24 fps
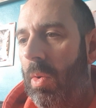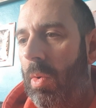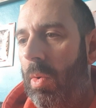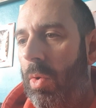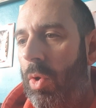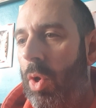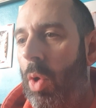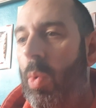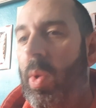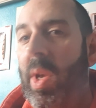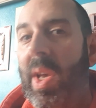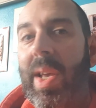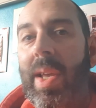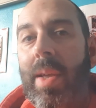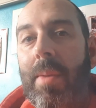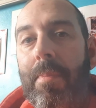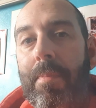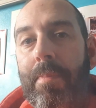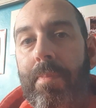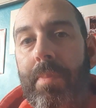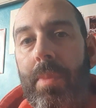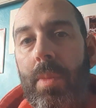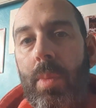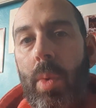Newquay.
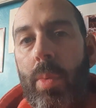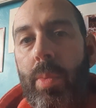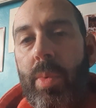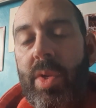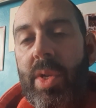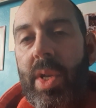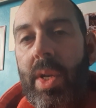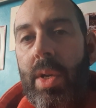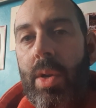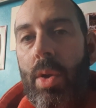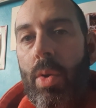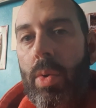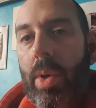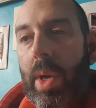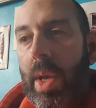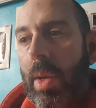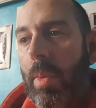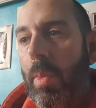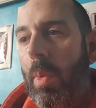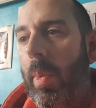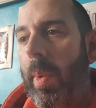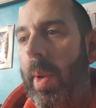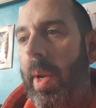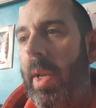When we was in
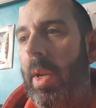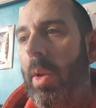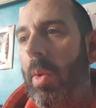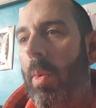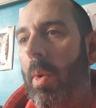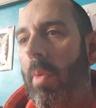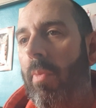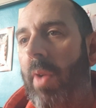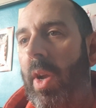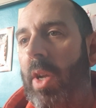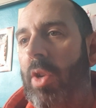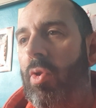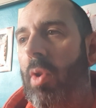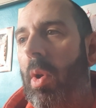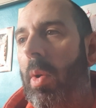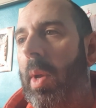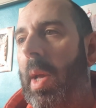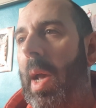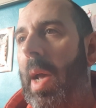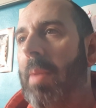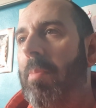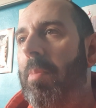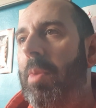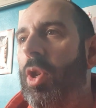Newquay, we went into a retro
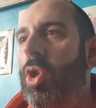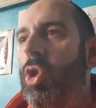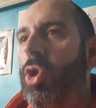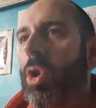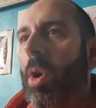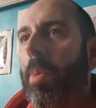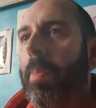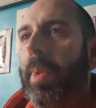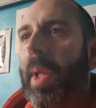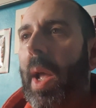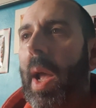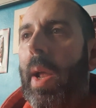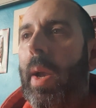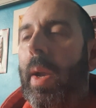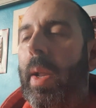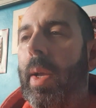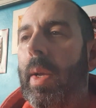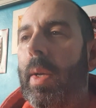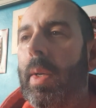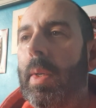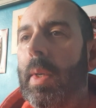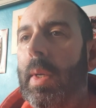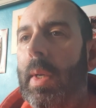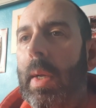gaming shop down
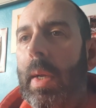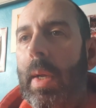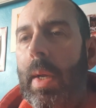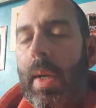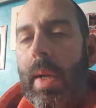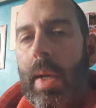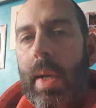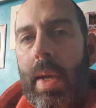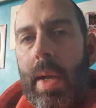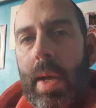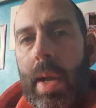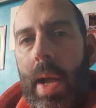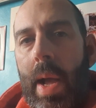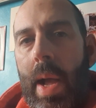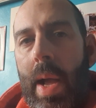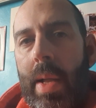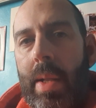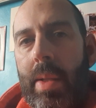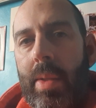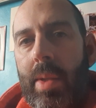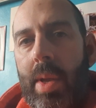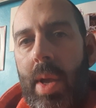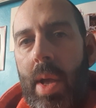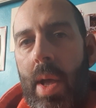there.
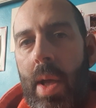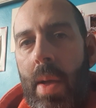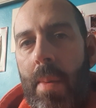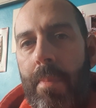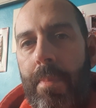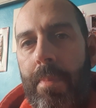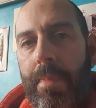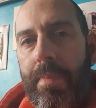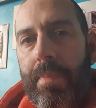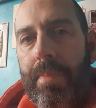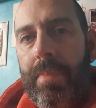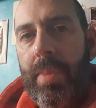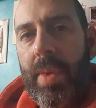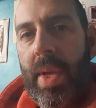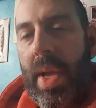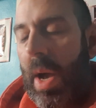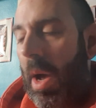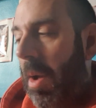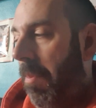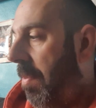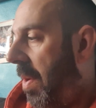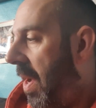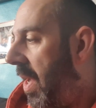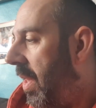And
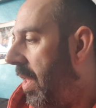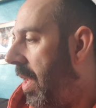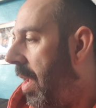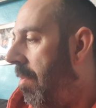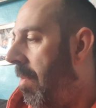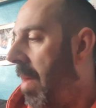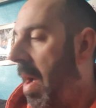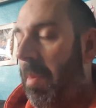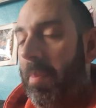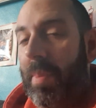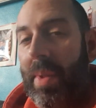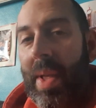yeah, I picked them up